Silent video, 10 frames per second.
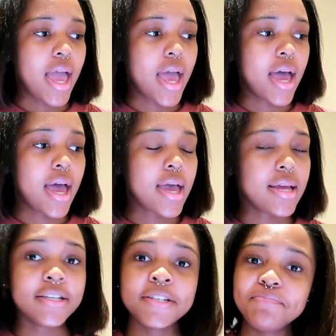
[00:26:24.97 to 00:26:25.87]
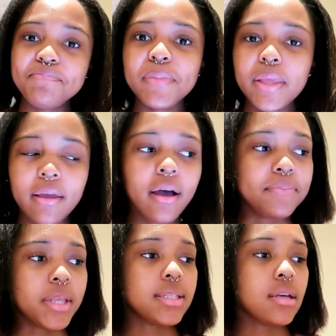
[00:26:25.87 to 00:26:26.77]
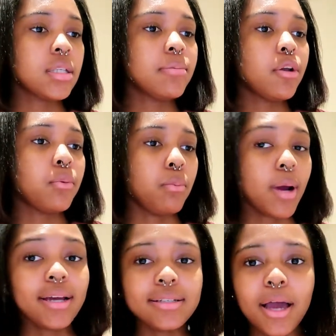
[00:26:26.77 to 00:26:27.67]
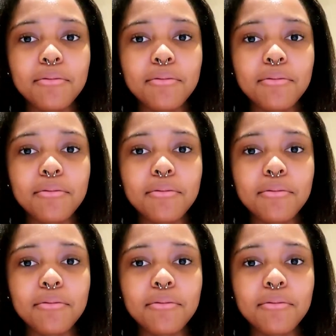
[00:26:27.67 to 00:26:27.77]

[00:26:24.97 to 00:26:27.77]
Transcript: and yeah, that sounds about right.